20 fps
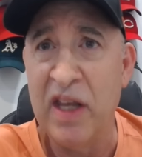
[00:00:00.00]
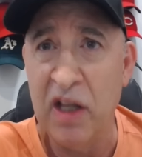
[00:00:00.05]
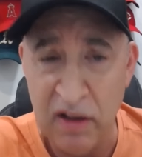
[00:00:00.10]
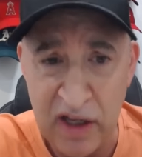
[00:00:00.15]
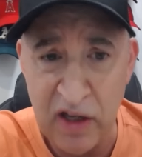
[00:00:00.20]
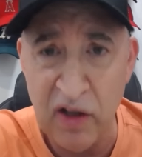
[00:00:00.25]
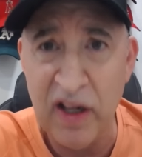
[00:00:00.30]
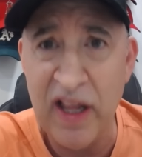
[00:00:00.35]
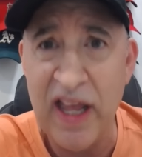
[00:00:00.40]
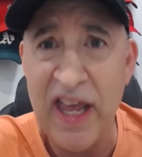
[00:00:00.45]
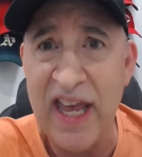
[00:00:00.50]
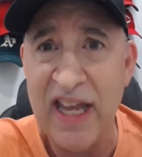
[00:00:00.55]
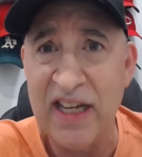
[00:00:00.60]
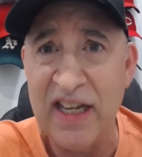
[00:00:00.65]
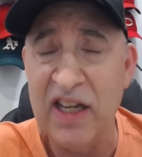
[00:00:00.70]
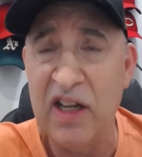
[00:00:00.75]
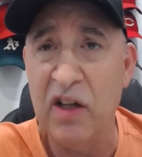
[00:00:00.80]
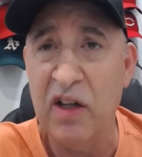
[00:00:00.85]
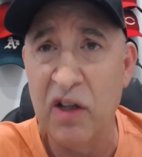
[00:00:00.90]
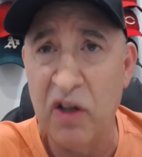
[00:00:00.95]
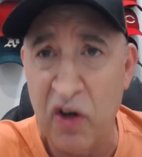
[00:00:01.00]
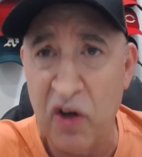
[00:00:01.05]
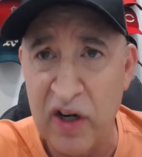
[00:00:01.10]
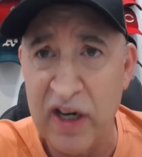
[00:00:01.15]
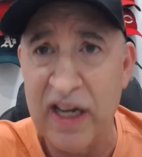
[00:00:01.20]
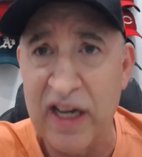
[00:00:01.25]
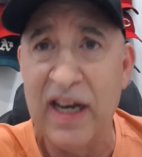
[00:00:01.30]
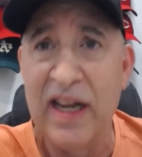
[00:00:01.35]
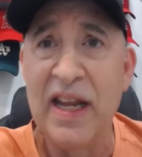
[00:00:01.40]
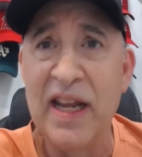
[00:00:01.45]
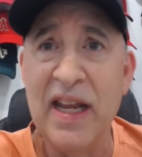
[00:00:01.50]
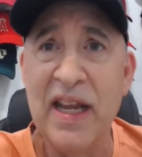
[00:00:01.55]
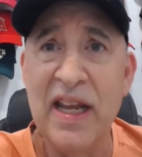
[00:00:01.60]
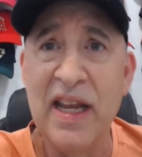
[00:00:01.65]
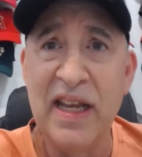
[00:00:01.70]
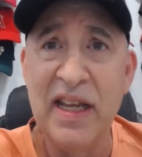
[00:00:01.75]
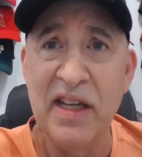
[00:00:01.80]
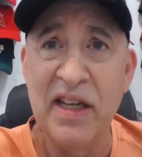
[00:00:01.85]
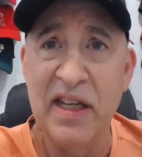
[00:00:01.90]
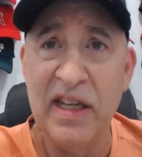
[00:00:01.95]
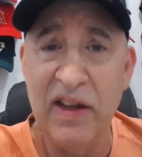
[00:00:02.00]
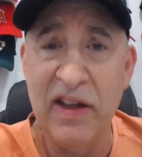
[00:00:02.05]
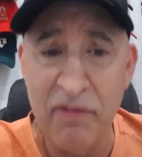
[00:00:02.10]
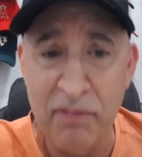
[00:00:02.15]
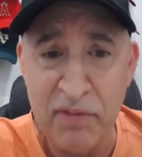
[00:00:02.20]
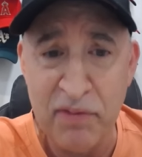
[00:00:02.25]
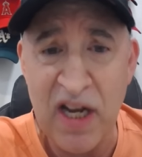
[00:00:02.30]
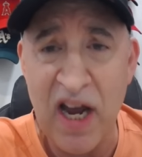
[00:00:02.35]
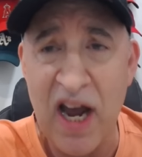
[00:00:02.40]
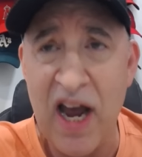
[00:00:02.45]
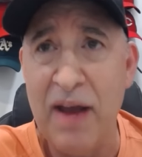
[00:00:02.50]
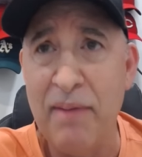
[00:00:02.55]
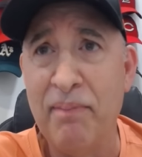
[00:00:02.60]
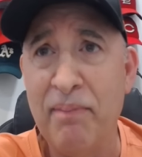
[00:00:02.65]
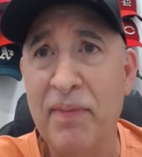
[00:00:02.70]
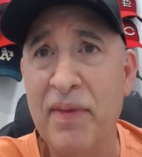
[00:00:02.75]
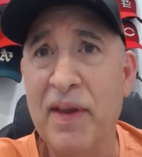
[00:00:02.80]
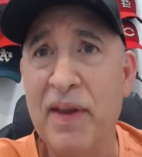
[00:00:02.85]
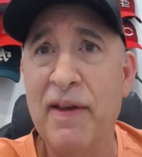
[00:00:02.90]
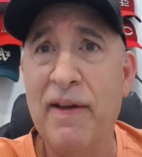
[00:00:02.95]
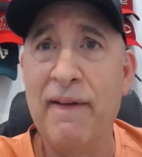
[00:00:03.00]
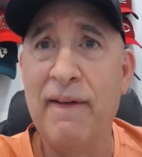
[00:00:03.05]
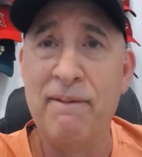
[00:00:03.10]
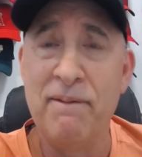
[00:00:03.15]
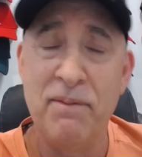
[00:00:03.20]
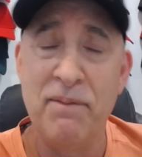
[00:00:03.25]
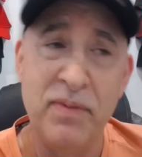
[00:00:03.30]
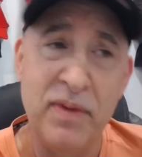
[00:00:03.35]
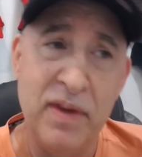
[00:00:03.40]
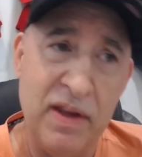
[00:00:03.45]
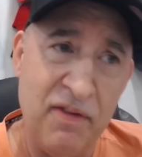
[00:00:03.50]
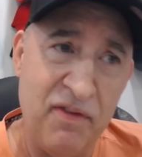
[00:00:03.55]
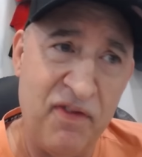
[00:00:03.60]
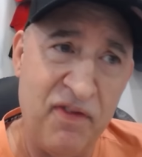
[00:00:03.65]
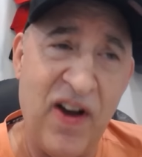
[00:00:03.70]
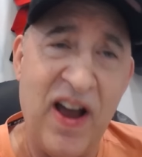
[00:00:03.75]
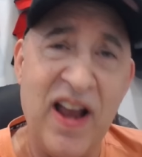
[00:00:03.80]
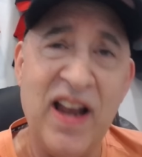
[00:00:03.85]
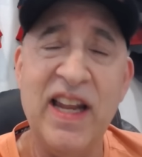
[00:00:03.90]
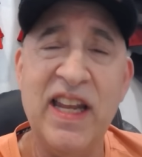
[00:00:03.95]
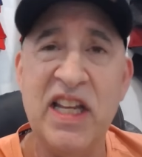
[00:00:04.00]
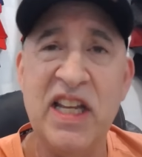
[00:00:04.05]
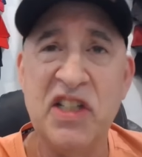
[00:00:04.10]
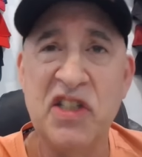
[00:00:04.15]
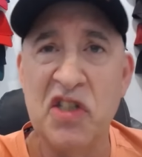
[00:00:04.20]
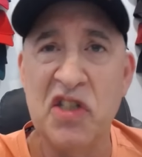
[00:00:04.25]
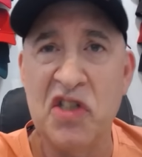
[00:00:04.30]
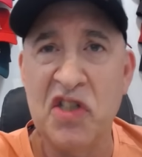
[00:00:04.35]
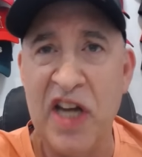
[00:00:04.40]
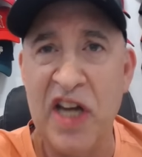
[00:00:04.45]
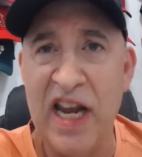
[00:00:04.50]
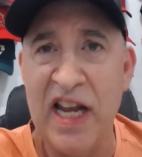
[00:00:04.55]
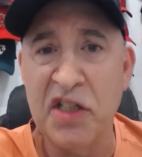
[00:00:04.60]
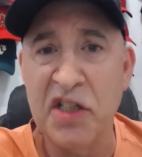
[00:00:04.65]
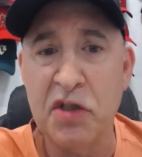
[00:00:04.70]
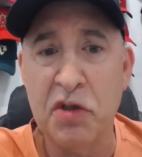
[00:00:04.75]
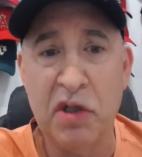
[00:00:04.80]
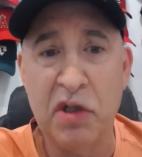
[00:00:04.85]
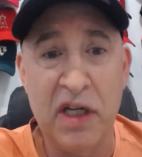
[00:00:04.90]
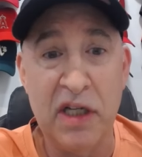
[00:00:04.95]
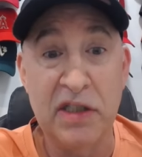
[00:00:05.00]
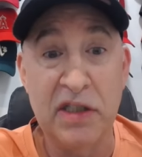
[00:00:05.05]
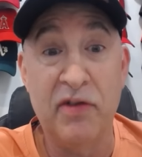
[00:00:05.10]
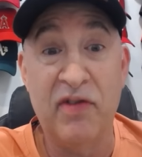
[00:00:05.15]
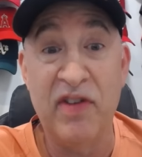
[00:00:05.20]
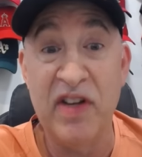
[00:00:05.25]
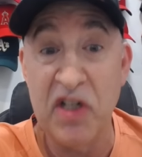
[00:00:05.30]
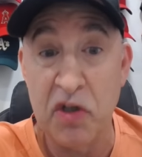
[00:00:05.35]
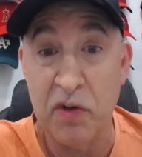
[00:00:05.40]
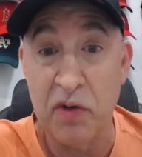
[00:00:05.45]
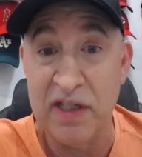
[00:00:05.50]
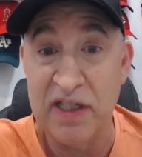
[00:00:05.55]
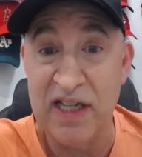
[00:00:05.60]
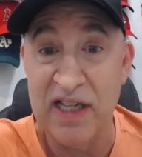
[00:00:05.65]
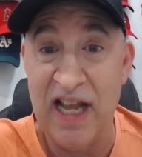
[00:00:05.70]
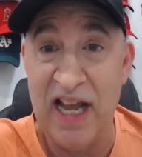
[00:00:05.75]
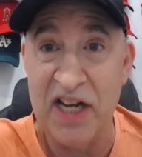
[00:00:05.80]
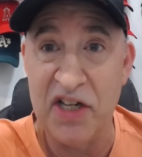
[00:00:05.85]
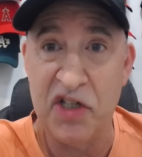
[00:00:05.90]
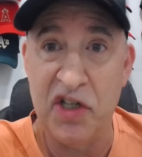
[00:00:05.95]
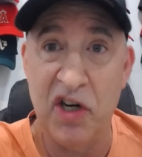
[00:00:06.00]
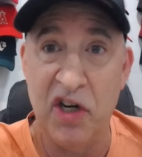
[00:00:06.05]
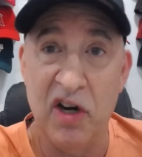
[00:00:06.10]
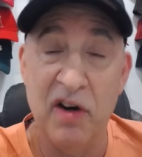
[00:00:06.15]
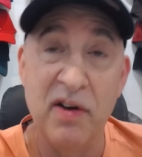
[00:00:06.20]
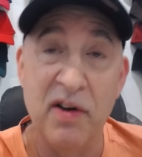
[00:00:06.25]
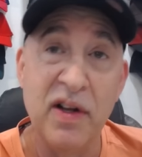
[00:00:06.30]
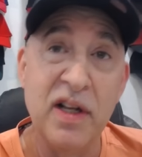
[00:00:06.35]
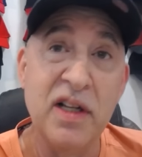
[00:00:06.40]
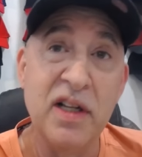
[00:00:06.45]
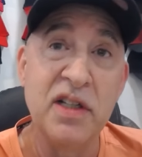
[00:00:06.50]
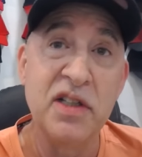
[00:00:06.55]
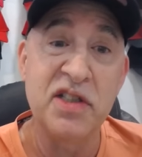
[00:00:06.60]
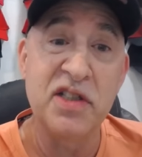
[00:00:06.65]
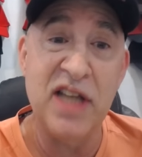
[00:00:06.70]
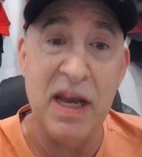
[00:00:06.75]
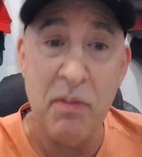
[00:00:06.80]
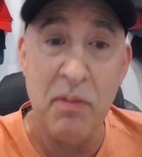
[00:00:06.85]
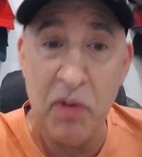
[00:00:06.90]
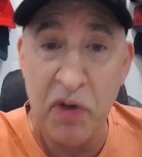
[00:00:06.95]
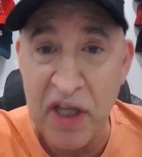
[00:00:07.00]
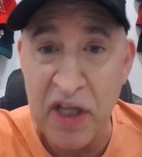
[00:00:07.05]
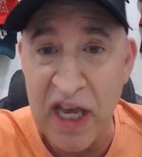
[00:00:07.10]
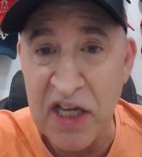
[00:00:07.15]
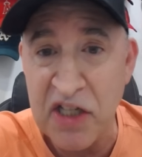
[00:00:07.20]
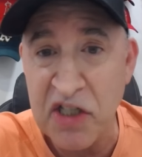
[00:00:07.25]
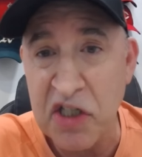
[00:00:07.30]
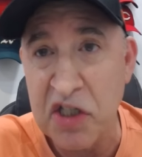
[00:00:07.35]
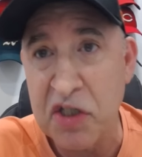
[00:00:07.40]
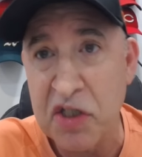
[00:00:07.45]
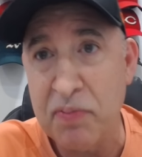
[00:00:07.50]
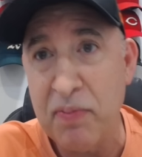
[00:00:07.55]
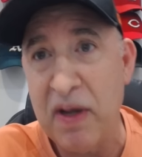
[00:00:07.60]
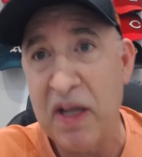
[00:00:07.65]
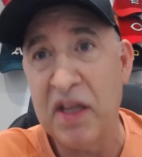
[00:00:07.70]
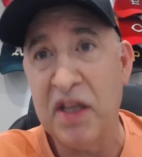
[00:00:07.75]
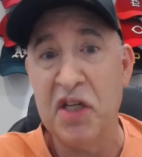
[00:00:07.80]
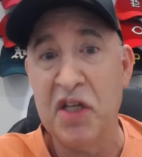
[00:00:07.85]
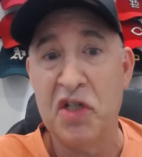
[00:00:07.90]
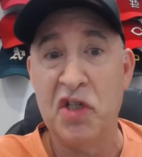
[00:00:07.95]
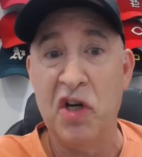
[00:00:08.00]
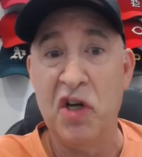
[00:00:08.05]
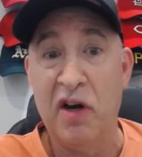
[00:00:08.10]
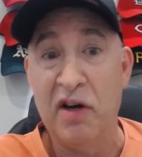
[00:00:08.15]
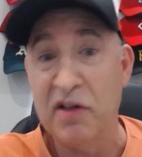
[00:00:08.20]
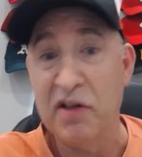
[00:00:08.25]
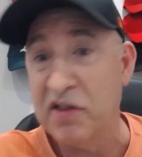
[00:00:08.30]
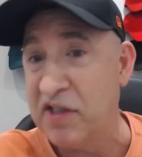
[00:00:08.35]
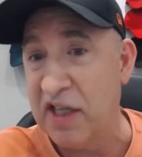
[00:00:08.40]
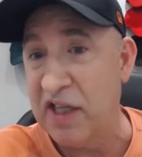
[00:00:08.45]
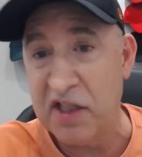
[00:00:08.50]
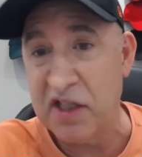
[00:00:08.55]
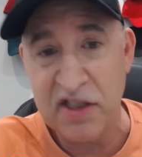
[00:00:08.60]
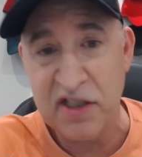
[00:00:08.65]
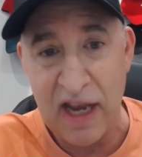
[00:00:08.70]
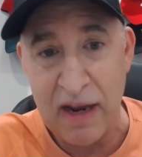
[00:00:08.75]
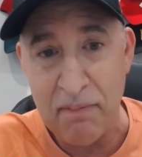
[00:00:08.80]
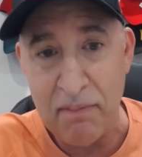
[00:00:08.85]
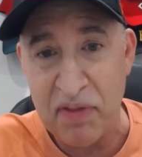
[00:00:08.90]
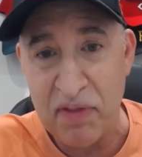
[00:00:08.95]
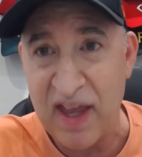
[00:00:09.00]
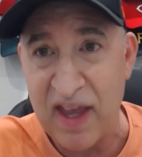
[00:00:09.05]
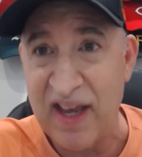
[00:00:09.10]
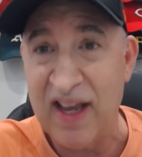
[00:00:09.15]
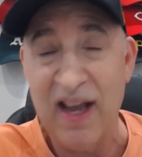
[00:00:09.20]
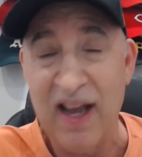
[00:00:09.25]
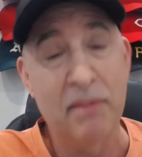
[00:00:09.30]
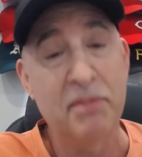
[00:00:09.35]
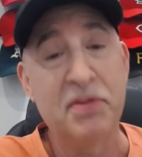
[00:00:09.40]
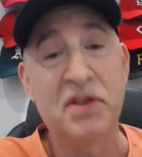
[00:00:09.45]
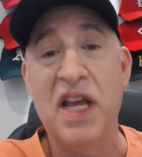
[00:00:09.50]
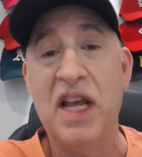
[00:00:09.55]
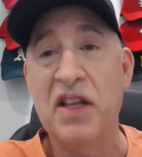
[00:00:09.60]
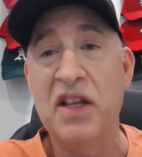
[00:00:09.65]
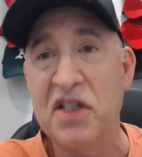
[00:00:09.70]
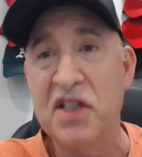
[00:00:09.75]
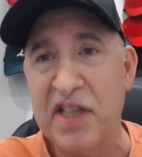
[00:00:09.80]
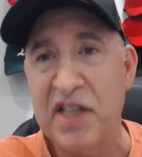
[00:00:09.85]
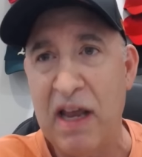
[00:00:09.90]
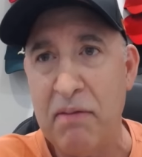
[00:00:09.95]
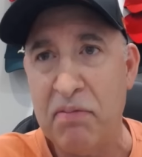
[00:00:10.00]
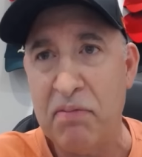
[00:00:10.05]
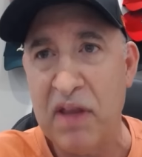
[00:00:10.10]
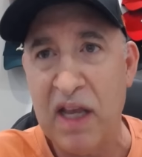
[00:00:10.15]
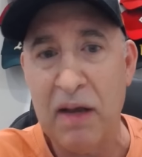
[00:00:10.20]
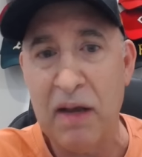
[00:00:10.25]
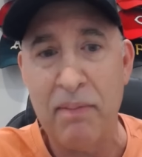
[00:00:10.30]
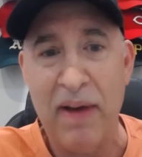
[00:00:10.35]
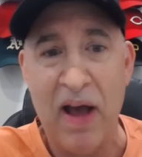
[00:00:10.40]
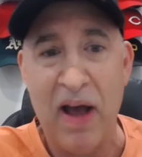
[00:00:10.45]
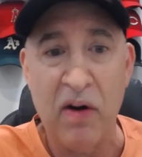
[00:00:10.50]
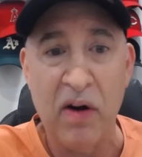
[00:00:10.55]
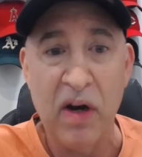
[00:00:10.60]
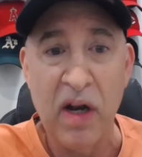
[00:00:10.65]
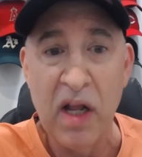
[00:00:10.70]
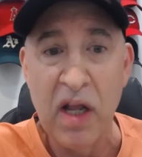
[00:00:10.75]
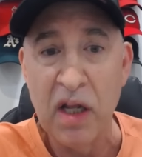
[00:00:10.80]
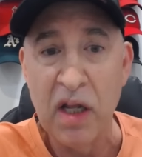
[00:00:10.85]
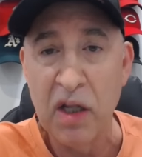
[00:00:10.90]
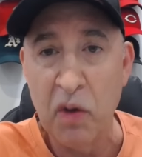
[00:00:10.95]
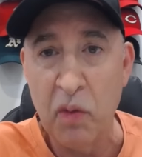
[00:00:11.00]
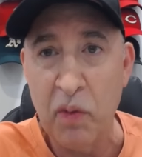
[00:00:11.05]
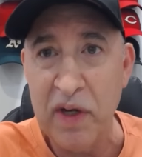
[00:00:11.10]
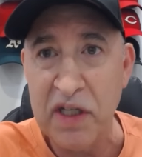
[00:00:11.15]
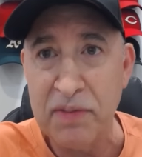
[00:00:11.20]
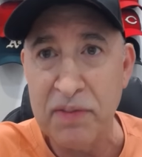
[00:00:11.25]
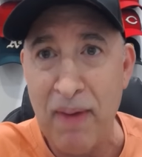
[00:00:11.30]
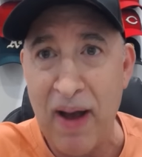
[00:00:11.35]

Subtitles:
He'll hit. He'll learn it. Give him time. Finally gets his chance because of injuries last year. Same with Casey Schmidt this year. Said the same thing. I'm saying the same thing about Luis